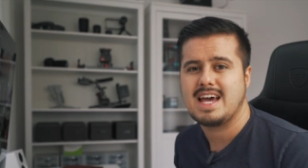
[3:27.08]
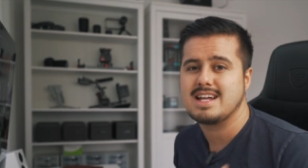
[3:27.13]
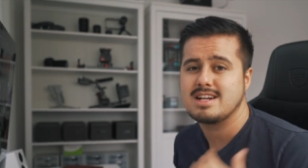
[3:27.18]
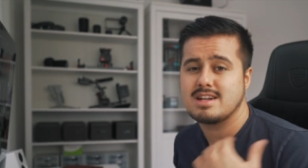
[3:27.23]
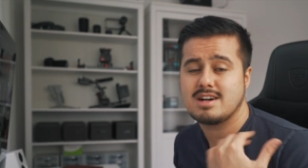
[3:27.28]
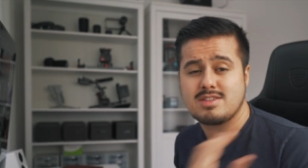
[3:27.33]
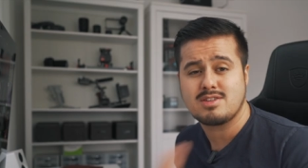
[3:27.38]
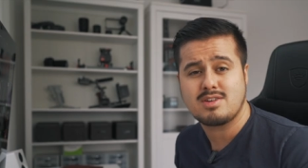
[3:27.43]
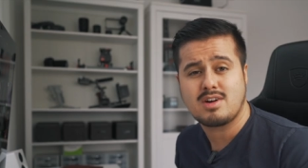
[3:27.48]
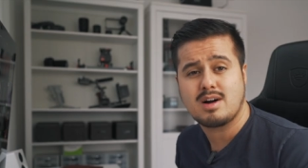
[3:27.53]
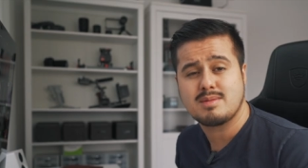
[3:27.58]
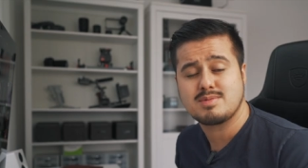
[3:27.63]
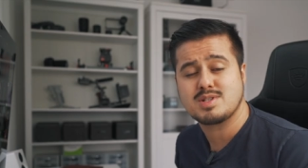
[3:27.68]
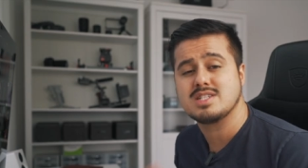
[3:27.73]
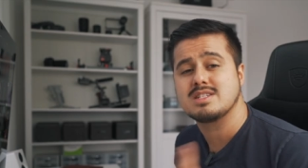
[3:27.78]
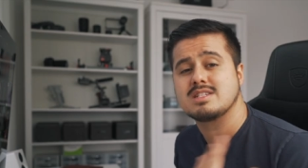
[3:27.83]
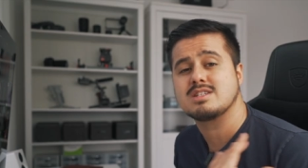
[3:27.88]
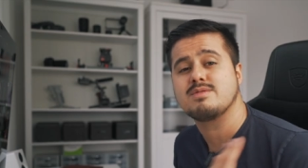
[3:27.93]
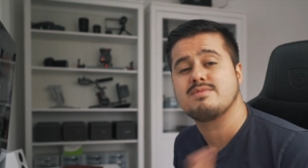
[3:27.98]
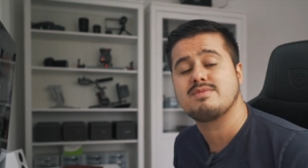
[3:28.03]
and other
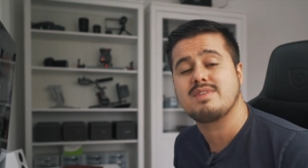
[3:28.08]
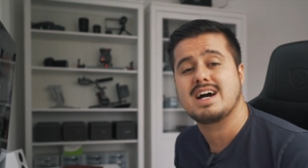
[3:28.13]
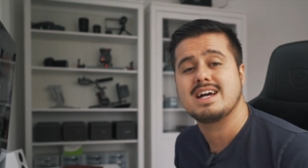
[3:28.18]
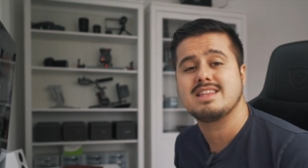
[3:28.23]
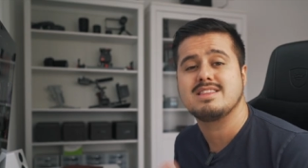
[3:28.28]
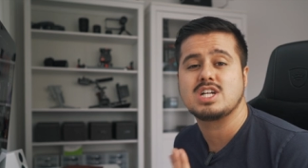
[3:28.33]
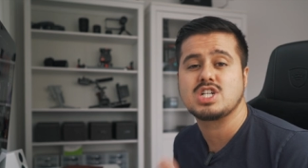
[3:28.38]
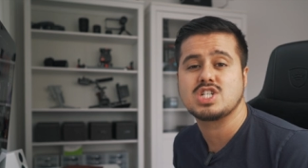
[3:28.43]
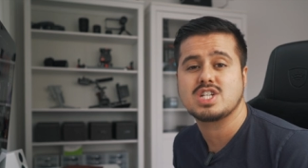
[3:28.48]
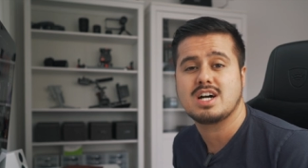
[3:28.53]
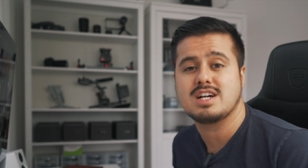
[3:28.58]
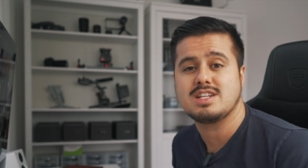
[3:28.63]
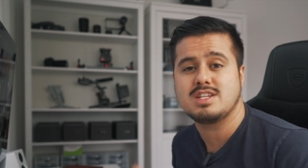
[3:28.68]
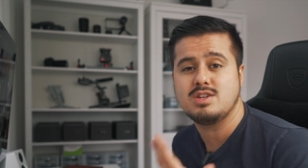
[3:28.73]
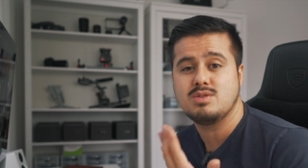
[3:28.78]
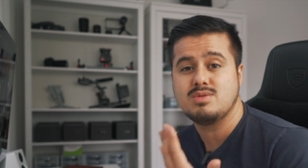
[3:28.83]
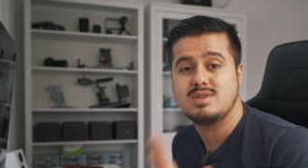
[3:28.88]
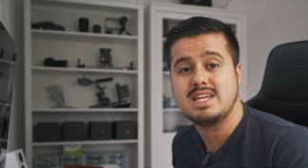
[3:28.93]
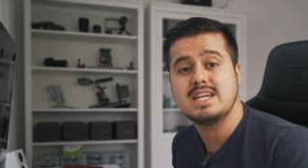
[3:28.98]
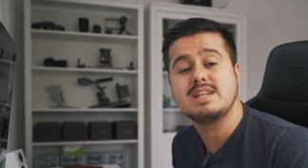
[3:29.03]
options to find the shot
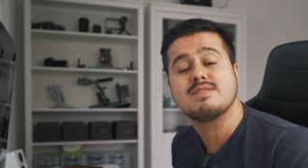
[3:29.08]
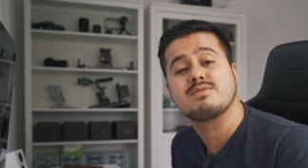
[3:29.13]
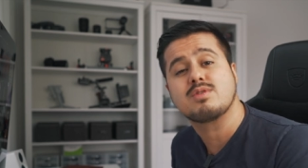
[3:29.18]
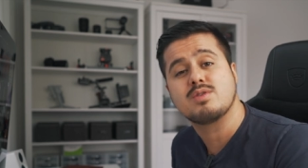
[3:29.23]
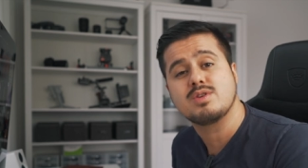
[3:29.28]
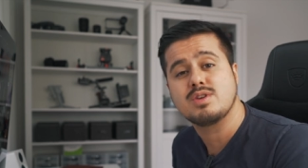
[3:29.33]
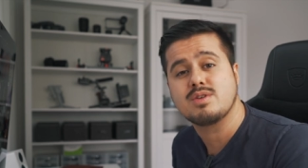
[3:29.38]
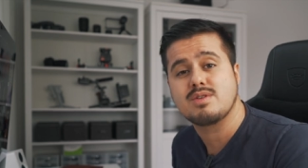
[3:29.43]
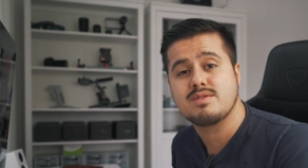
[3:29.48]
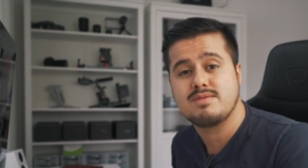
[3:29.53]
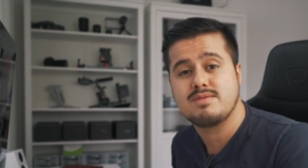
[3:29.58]
you need for your